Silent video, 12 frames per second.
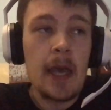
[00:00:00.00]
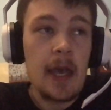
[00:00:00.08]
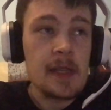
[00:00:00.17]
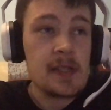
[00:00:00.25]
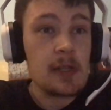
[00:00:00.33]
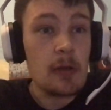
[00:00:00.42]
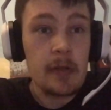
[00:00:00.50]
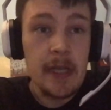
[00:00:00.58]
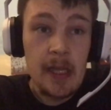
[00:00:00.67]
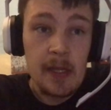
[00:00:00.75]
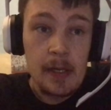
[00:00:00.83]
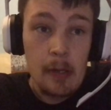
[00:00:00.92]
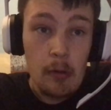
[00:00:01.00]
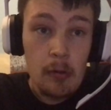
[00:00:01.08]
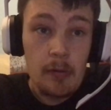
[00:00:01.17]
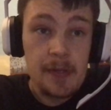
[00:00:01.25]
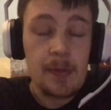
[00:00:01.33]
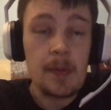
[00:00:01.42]
Song getting the
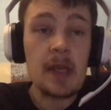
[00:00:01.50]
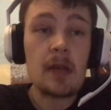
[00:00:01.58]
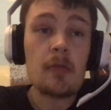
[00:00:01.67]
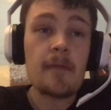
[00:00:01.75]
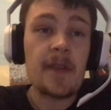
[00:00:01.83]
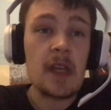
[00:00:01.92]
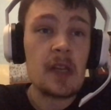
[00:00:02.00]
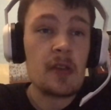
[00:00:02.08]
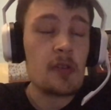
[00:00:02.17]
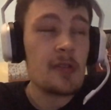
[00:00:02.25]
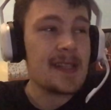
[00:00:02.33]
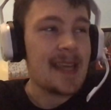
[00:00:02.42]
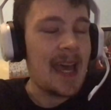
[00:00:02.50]
goal as well. Very good.